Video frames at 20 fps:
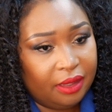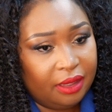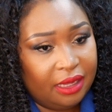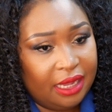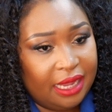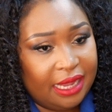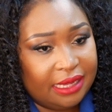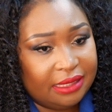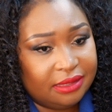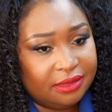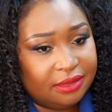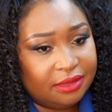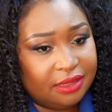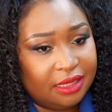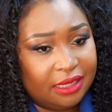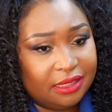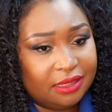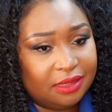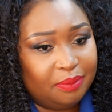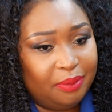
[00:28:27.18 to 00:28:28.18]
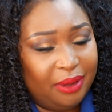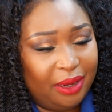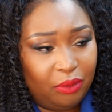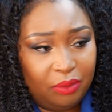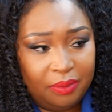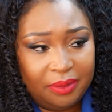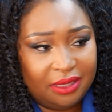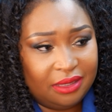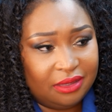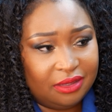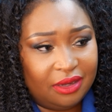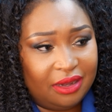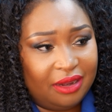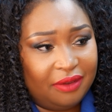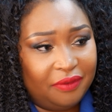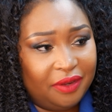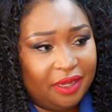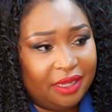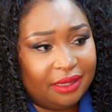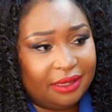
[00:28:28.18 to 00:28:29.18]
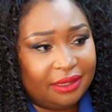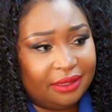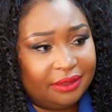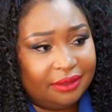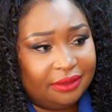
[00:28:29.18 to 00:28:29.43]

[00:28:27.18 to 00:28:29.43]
as Black women in South Africa?